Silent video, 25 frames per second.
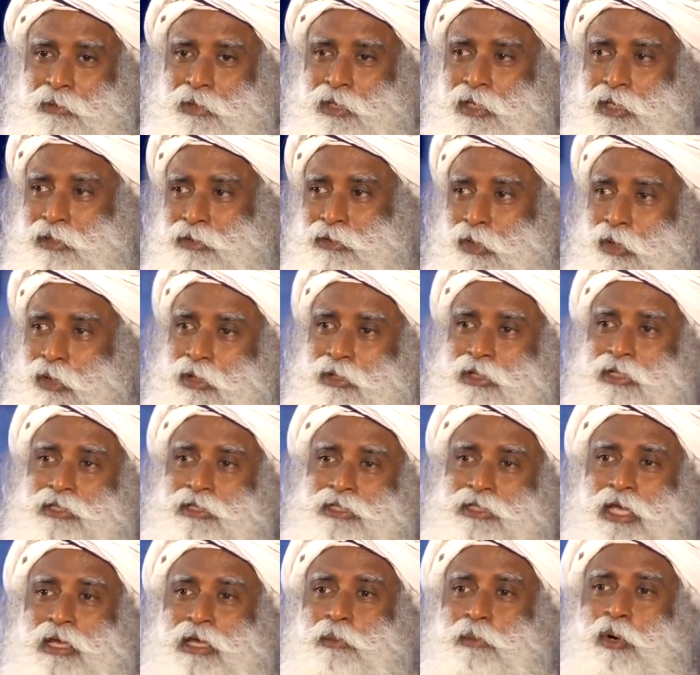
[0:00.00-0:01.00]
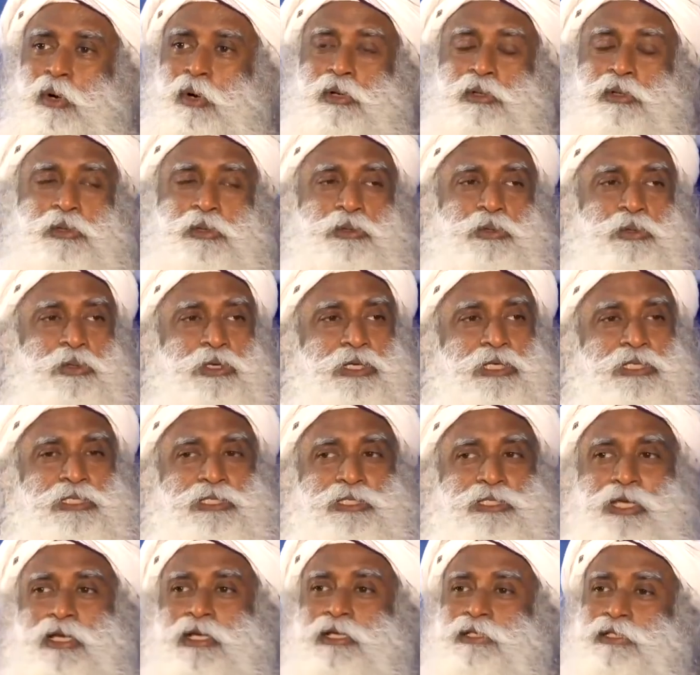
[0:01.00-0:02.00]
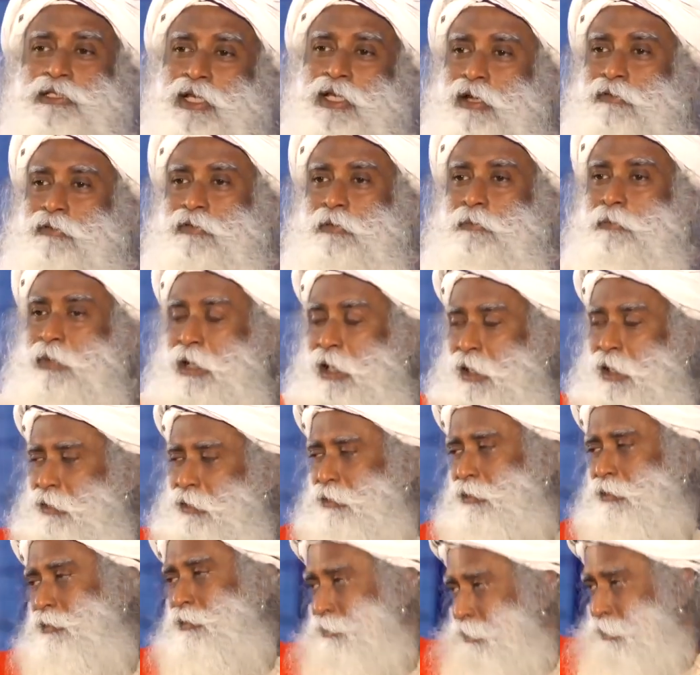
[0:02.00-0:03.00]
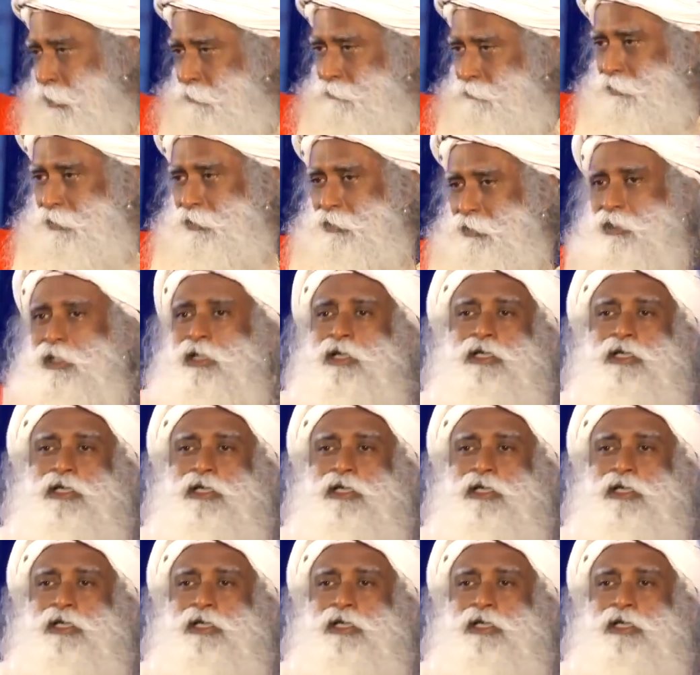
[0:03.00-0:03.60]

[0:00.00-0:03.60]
because all the time all you're doing is take a selfie. Plant, selfie.